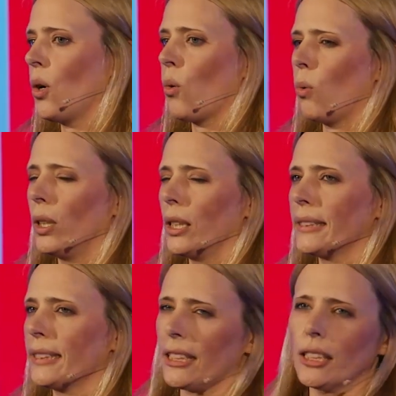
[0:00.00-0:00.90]

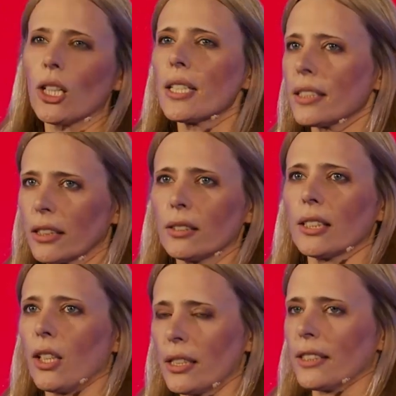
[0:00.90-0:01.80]
was in the
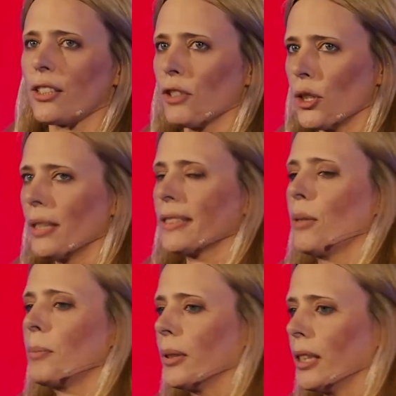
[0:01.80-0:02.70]
context of a US
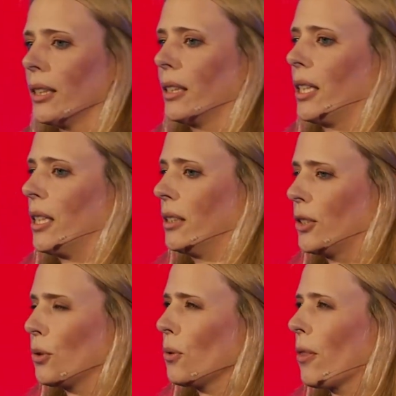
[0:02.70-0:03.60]
company
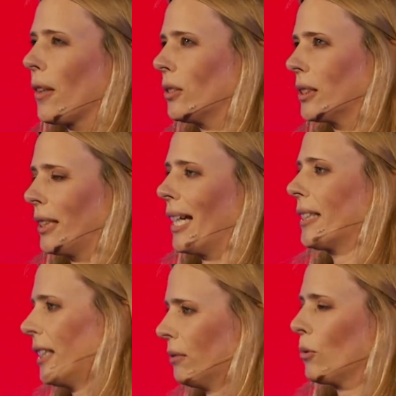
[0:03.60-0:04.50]
in
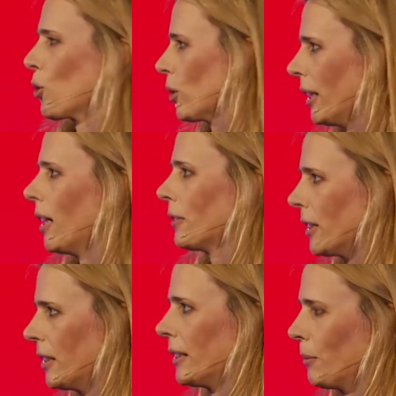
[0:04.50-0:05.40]
2008, shortly
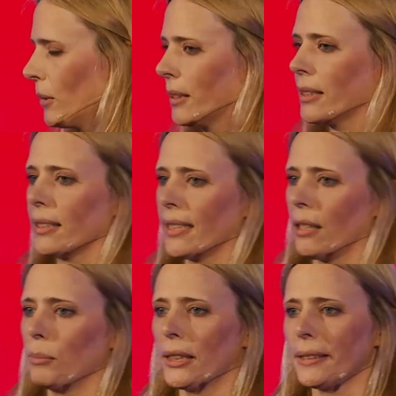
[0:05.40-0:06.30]
after the Siemens
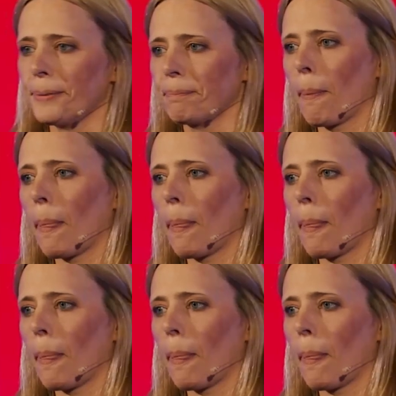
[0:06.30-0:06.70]
settlement.